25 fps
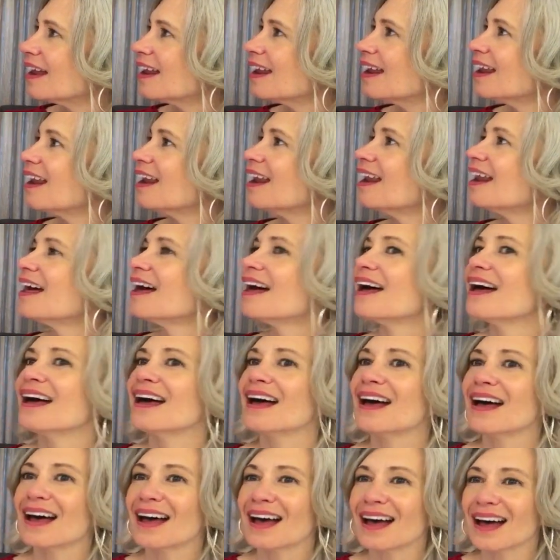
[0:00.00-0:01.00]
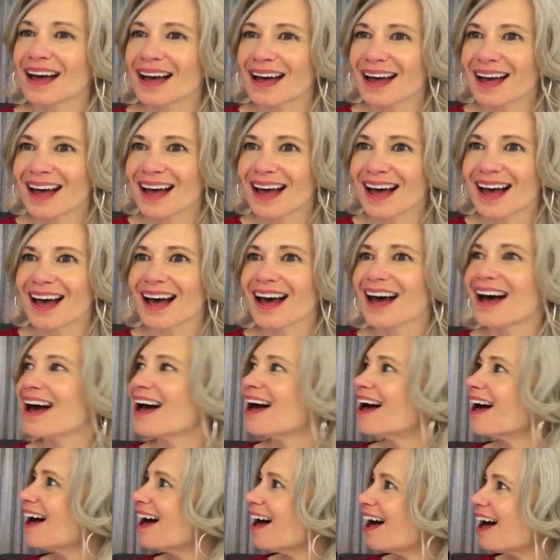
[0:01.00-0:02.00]

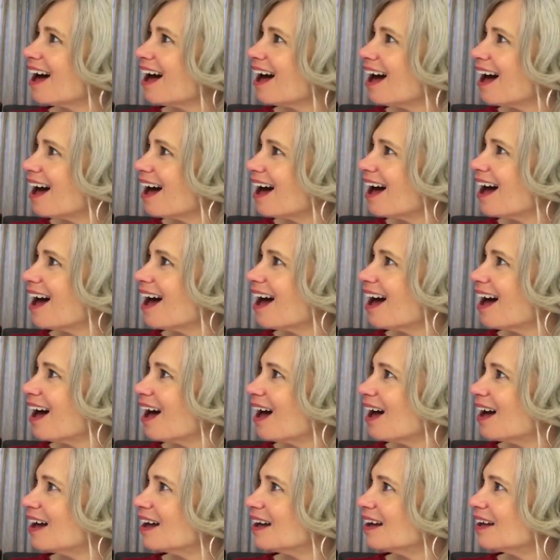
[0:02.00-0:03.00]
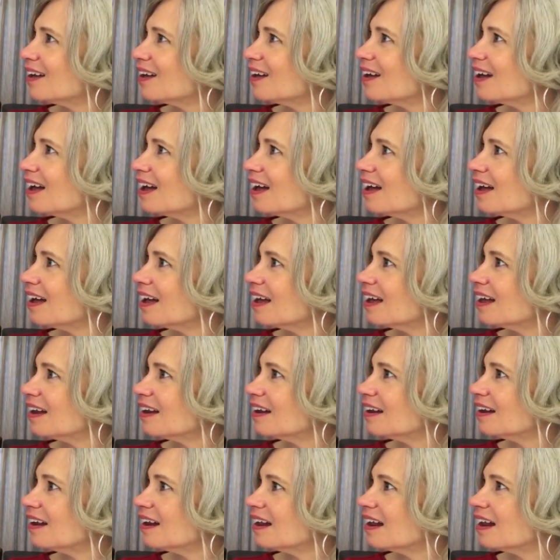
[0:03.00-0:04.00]

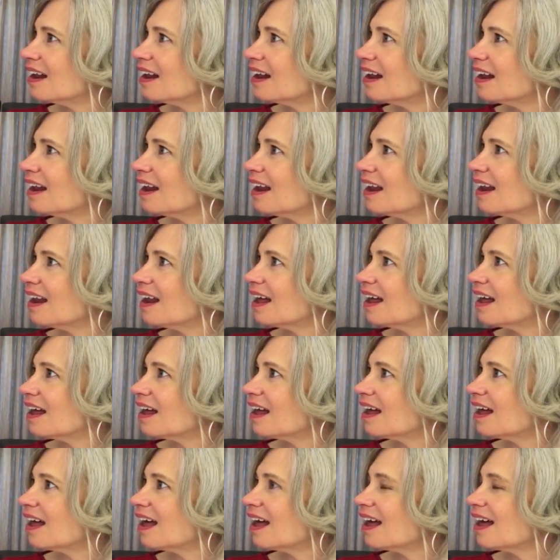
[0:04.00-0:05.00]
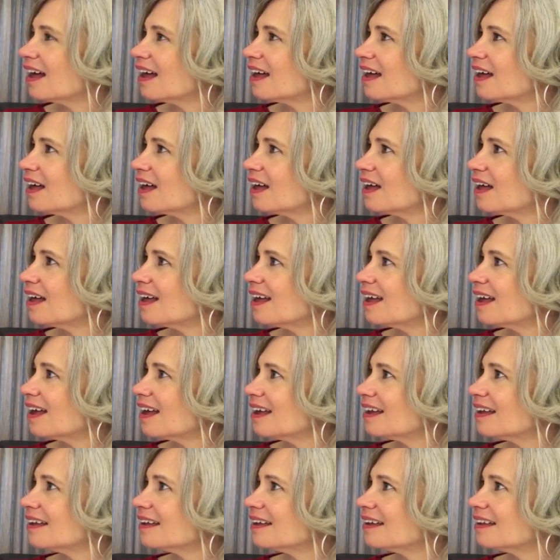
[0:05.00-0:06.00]

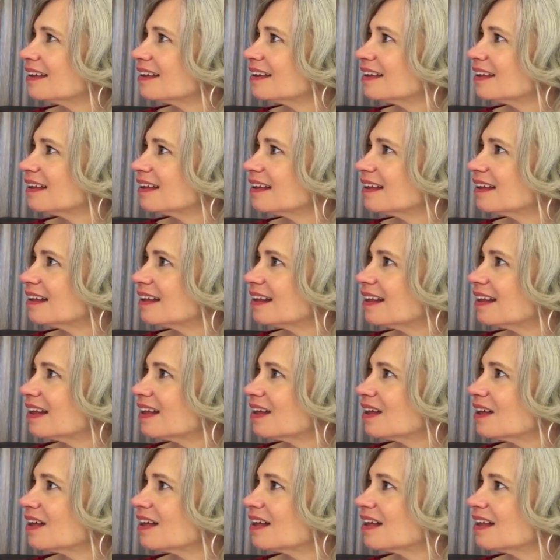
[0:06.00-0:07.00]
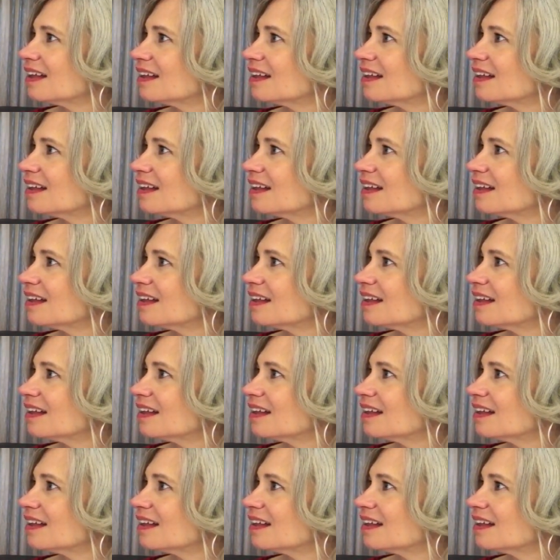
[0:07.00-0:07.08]
This person isn't speaking.